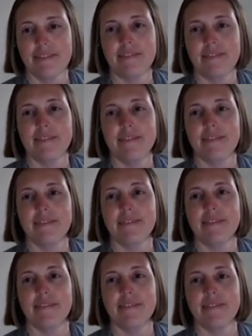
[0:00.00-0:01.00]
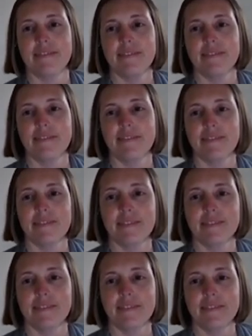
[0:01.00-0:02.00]

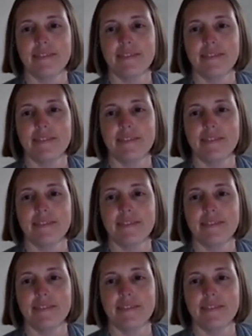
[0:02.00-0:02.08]
This person isn't speaking.